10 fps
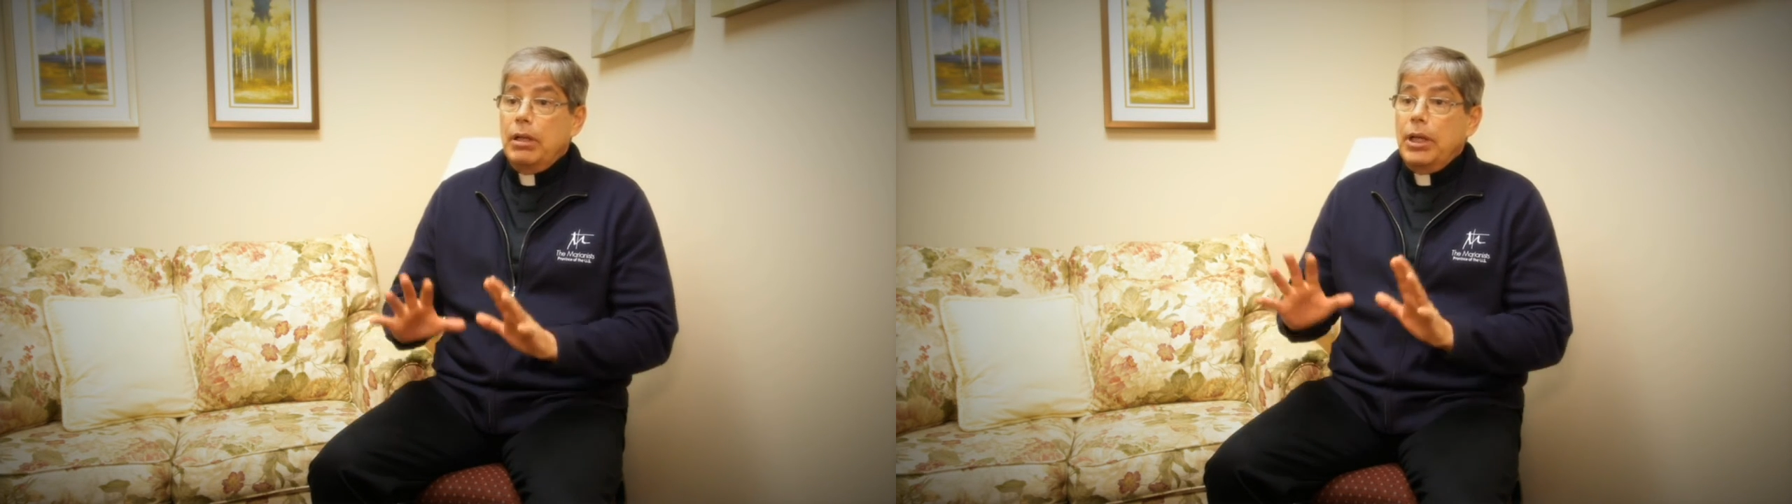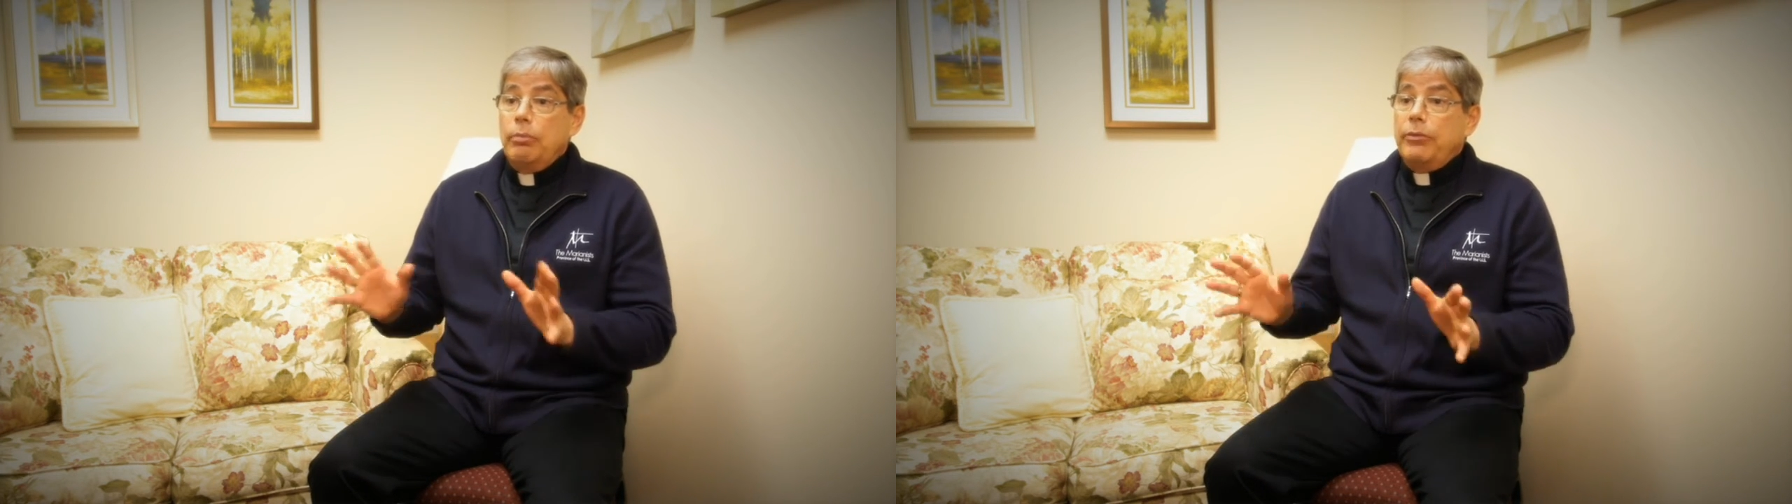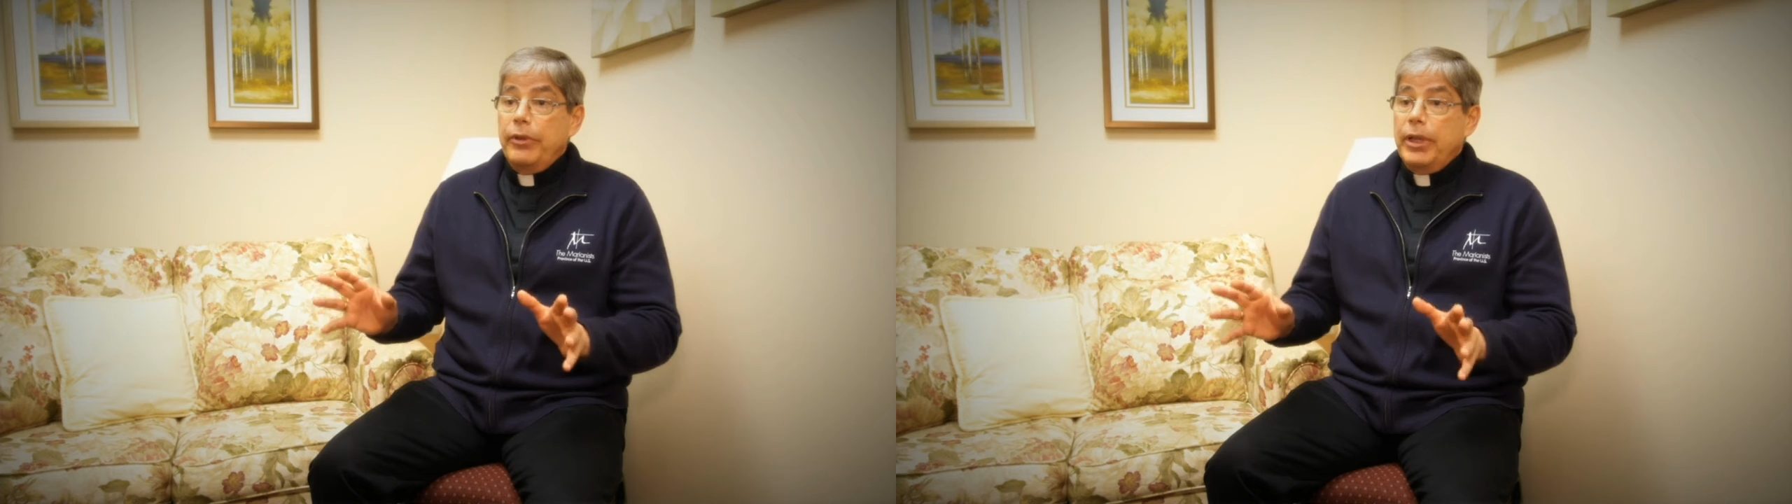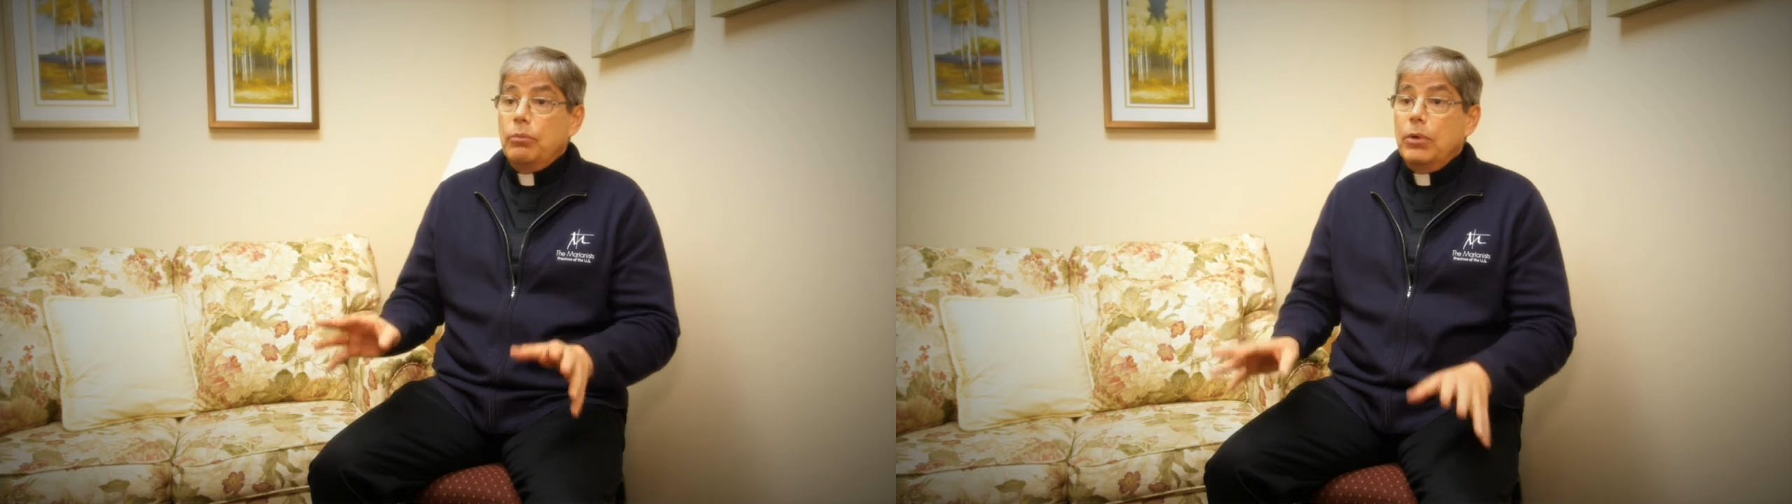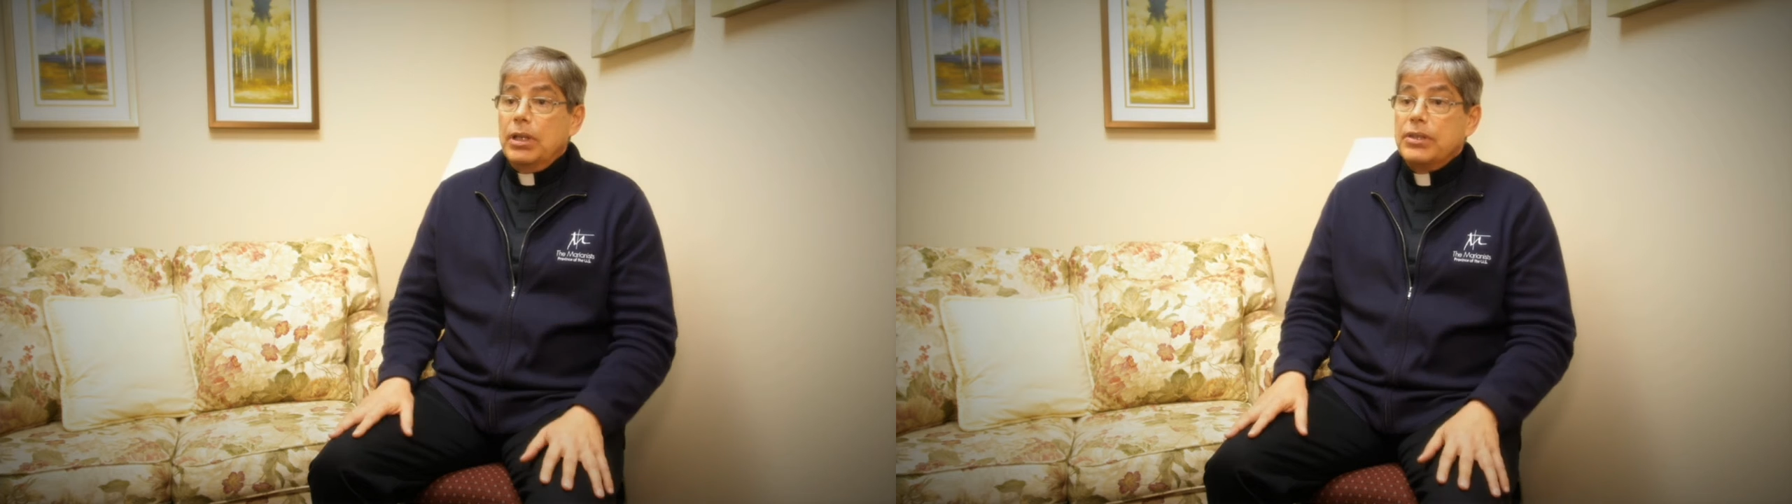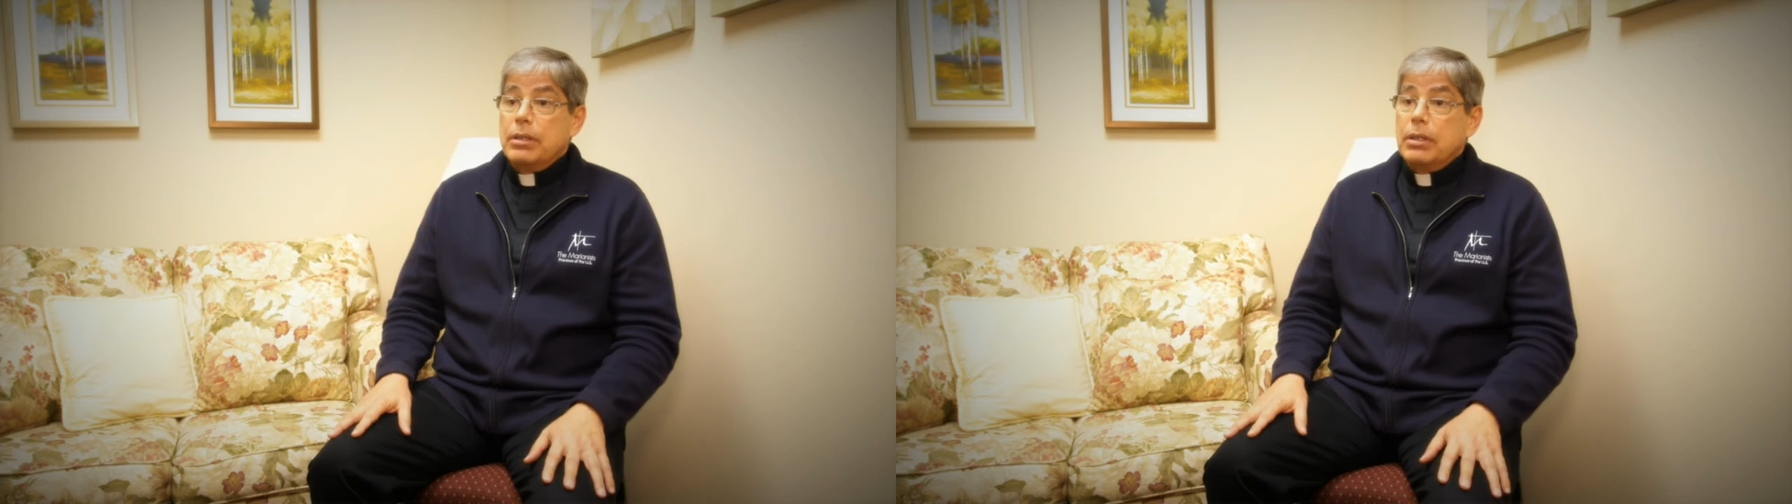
helpful that was.